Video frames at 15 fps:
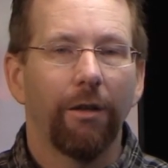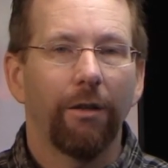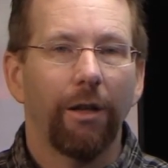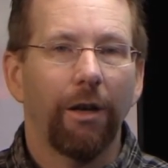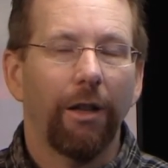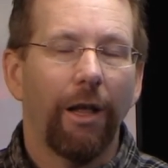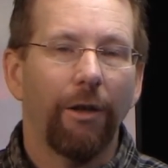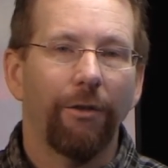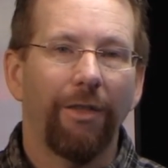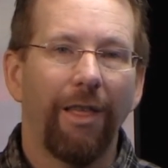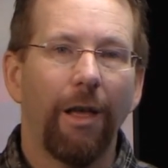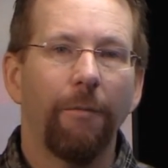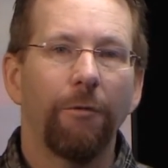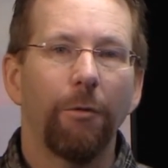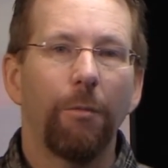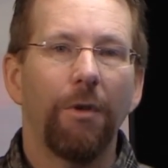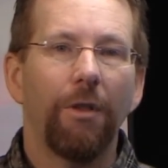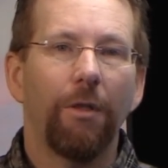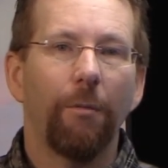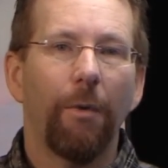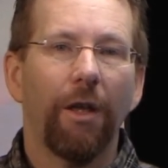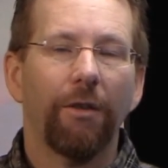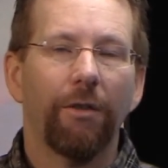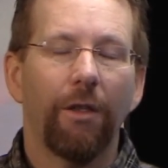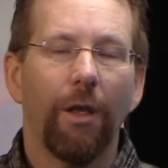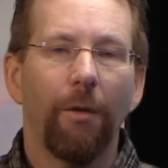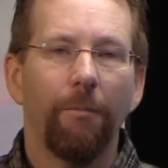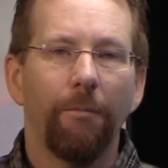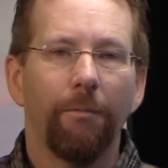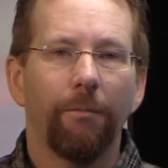that allows them to be the best
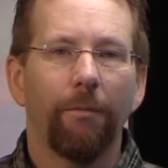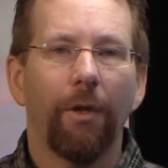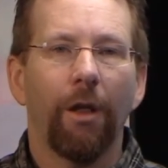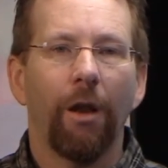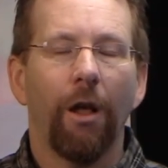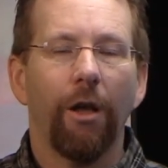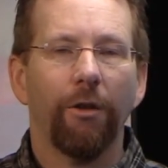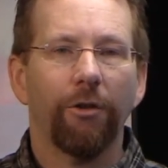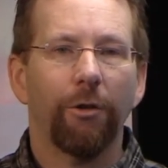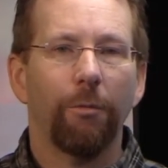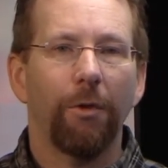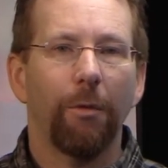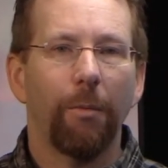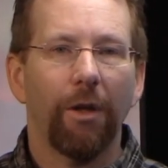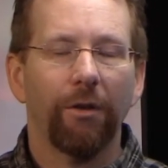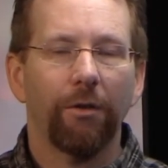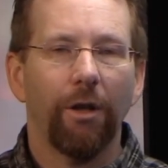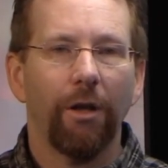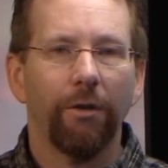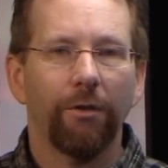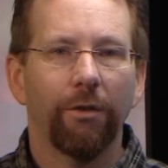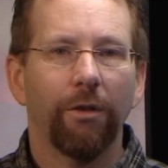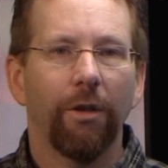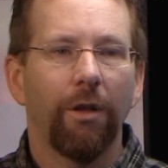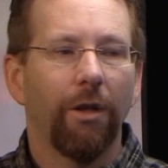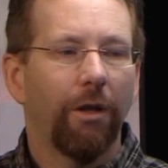them and us to be the best us,